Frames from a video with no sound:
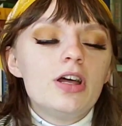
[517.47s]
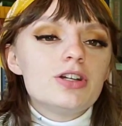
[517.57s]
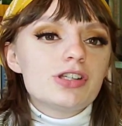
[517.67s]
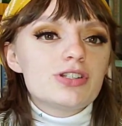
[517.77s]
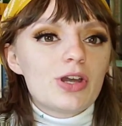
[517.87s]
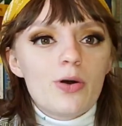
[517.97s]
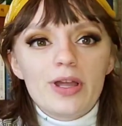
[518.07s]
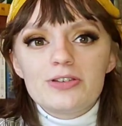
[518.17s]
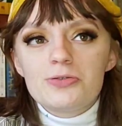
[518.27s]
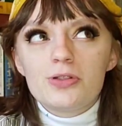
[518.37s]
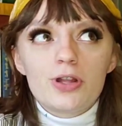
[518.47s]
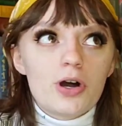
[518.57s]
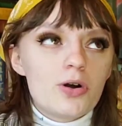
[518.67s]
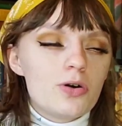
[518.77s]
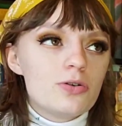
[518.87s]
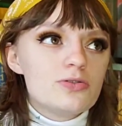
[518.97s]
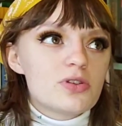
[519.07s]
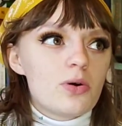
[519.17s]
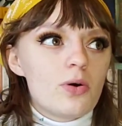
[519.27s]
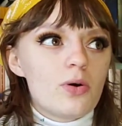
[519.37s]
just going to Lowe's
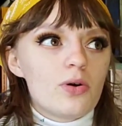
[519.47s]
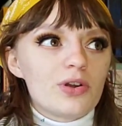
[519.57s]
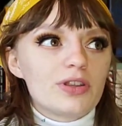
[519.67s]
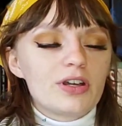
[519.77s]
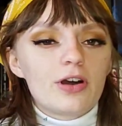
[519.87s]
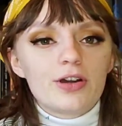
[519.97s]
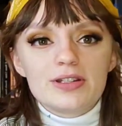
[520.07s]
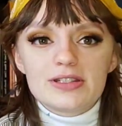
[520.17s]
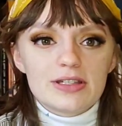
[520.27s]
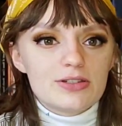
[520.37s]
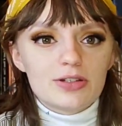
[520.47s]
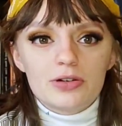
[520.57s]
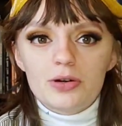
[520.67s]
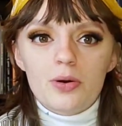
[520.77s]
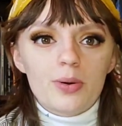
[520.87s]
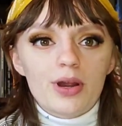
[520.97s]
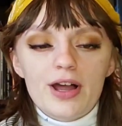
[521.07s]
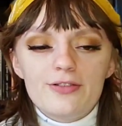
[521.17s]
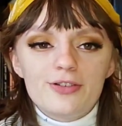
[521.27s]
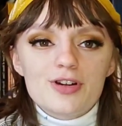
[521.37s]
or the garden center or
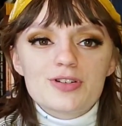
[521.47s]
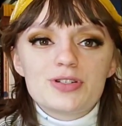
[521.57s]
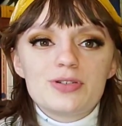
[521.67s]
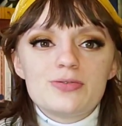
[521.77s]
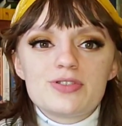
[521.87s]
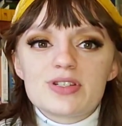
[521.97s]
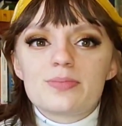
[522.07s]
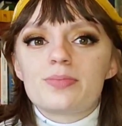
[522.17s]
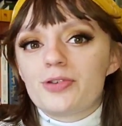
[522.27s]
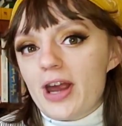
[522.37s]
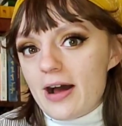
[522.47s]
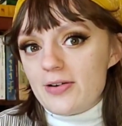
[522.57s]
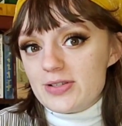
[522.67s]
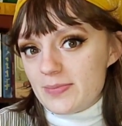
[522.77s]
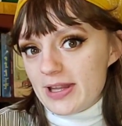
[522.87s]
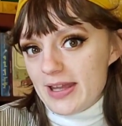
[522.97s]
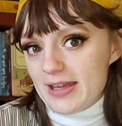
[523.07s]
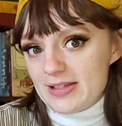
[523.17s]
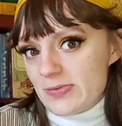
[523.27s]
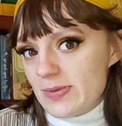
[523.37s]
wherever to just browse
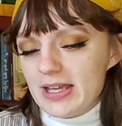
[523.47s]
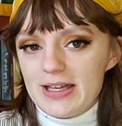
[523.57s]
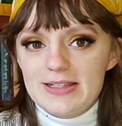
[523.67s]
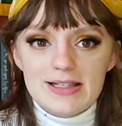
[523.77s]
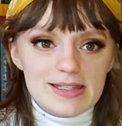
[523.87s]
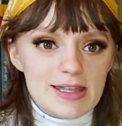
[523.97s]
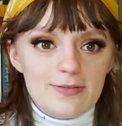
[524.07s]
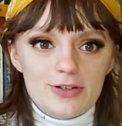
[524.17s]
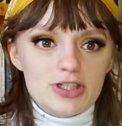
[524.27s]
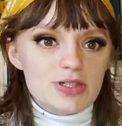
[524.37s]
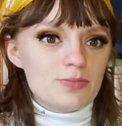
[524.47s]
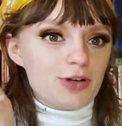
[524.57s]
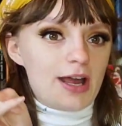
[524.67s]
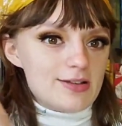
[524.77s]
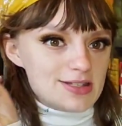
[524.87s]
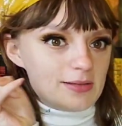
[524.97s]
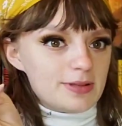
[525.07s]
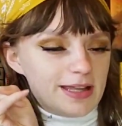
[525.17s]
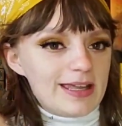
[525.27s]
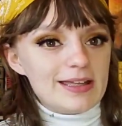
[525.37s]
plants, because it's never just browsing
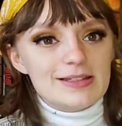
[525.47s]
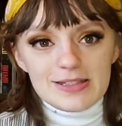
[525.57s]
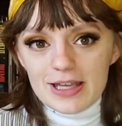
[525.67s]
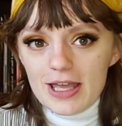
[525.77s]
plants.